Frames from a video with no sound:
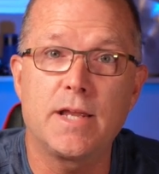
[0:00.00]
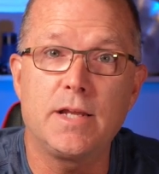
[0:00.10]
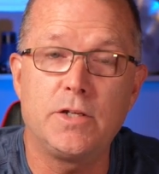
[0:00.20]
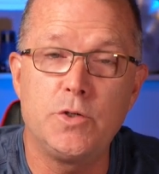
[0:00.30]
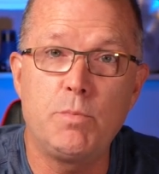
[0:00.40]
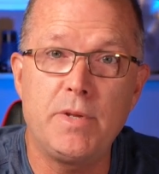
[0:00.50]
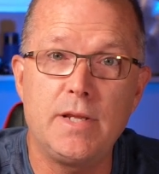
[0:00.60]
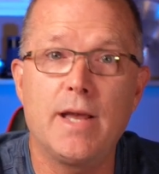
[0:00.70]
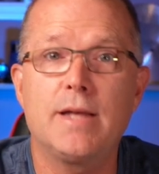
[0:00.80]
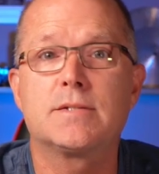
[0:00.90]
a
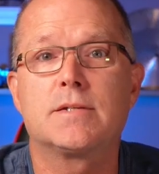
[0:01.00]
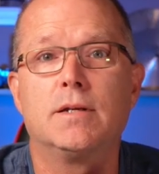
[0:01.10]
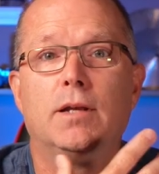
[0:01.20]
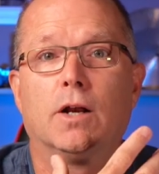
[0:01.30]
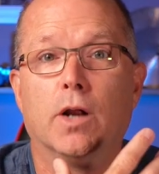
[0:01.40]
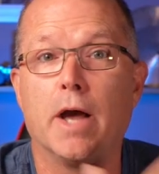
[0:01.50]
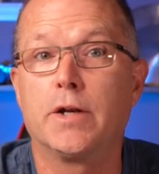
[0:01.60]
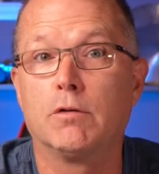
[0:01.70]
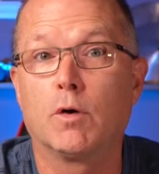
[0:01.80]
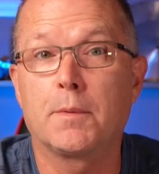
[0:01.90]
UPS, or
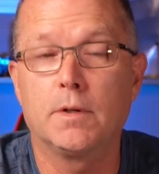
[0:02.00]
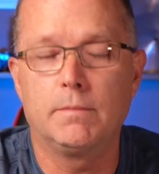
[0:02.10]
uninterruptible.